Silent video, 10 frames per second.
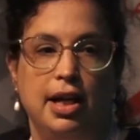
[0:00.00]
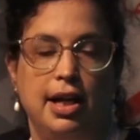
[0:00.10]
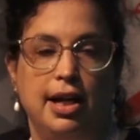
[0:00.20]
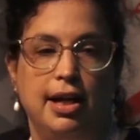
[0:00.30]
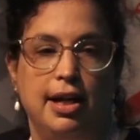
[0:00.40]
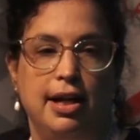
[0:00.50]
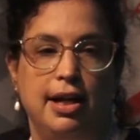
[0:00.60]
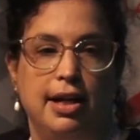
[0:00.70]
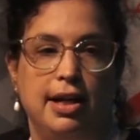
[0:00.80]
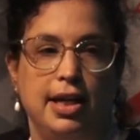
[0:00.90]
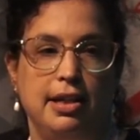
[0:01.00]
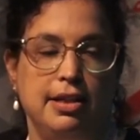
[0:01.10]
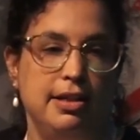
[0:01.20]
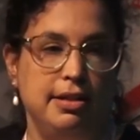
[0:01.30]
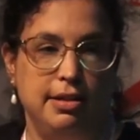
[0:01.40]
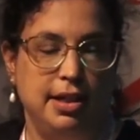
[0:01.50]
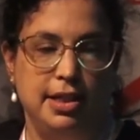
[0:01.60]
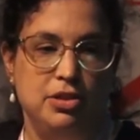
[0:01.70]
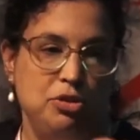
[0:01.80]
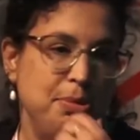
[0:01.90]
uh, in,
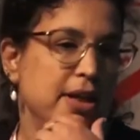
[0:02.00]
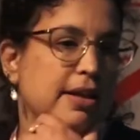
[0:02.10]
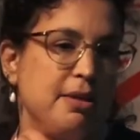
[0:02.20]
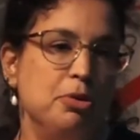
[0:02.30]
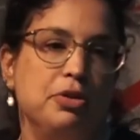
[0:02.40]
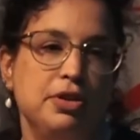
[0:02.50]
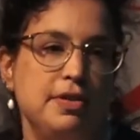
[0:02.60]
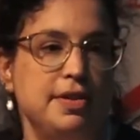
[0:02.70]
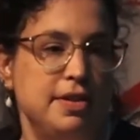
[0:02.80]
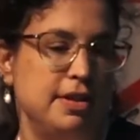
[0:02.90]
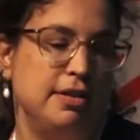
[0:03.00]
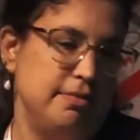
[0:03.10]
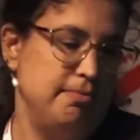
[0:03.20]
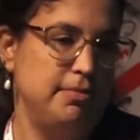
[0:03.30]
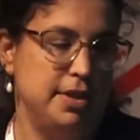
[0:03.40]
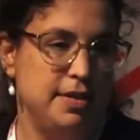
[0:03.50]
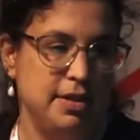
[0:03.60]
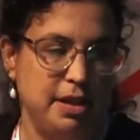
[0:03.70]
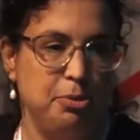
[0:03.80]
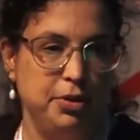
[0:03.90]
in Shapira neighborhood. It's a, it's
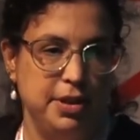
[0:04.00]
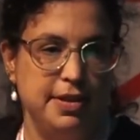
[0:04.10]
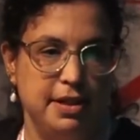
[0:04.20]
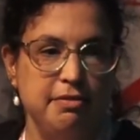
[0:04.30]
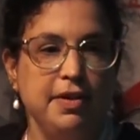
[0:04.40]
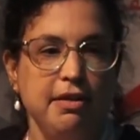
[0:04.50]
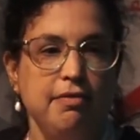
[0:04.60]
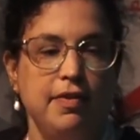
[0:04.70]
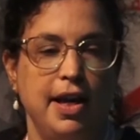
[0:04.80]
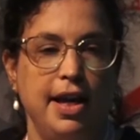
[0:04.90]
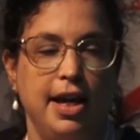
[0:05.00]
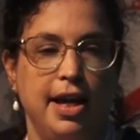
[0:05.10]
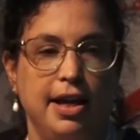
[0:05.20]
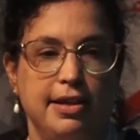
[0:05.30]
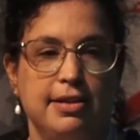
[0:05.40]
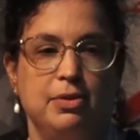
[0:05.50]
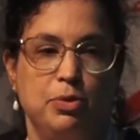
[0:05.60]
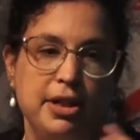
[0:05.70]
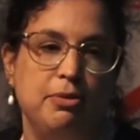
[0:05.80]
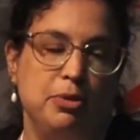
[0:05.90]
a neighborhood in Tel Aviv. And
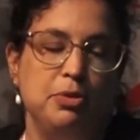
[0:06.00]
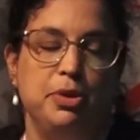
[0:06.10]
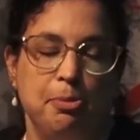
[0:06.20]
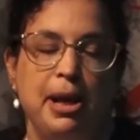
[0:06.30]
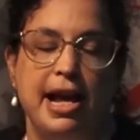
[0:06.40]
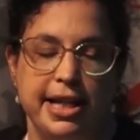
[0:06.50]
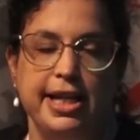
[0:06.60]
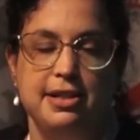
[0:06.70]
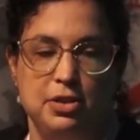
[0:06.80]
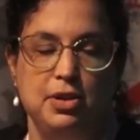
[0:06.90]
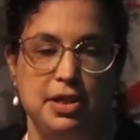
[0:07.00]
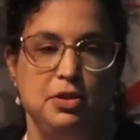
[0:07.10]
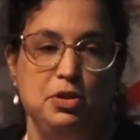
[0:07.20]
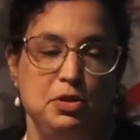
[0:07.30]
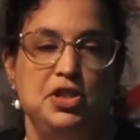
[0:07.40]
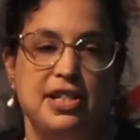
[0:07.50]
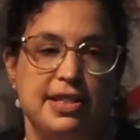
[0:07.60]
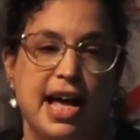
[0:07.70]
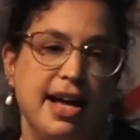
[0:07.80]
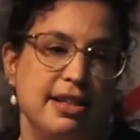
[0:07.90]
what, what we're planning is, is to do
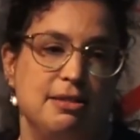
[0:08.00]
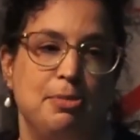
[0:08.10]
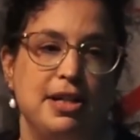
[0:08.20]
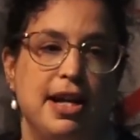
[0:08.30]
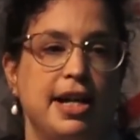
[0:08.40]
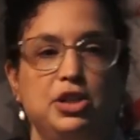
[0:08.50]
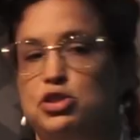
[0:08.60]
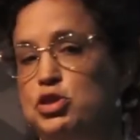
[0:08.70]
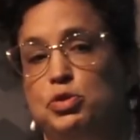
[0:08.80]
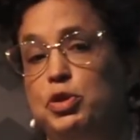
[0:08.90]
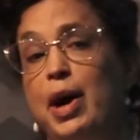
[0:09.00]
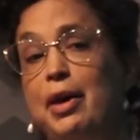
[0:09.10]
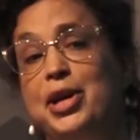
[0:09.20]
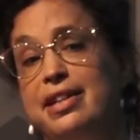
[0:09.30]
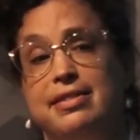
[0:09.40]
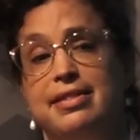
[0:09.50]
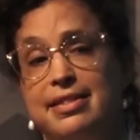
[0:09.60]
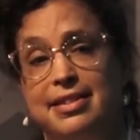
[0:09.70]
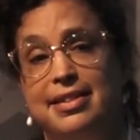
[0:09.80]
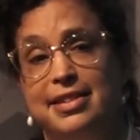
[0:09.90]
just that, but I just don't know how yet.
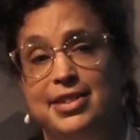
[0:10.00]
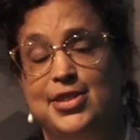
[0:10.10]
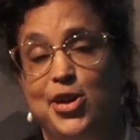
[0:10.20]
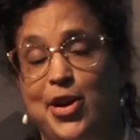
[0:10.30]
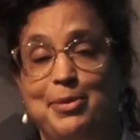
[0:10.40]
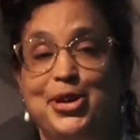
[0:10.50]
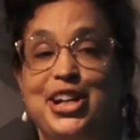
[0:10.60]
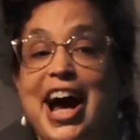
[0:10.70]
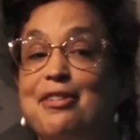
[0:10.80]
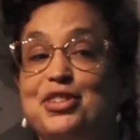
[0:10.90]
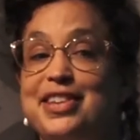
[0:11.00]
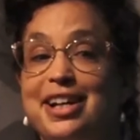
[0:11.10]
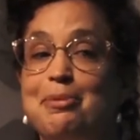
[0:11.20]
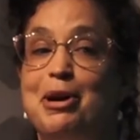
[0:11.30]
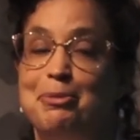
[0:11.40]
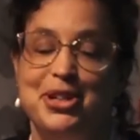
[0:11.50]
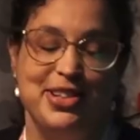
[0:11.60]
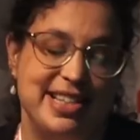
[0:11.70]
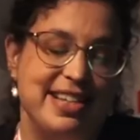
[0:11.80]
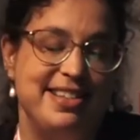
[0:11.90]
So I'm going to have to think about it
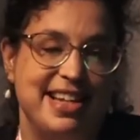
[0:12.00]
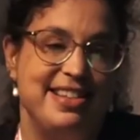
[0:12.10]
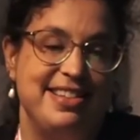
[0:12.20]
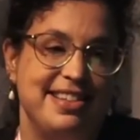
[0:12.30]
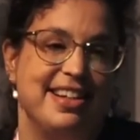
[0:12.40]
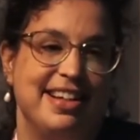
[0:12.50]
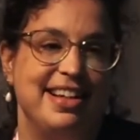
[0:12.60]
because it's, it's,